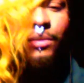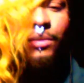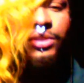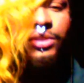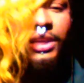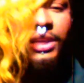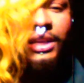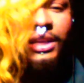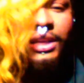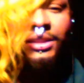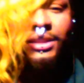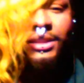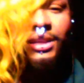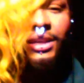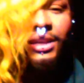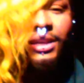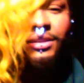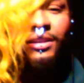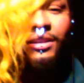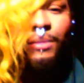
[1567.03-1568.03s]
I'm going to bring
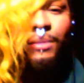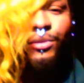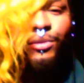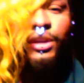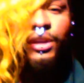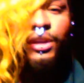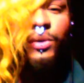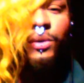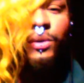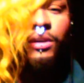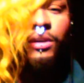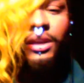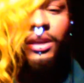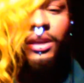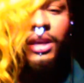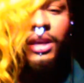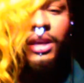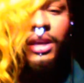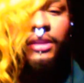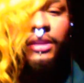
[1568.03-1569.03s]
you on.
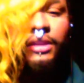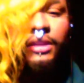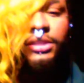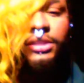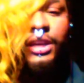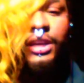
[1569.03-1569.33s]
And this link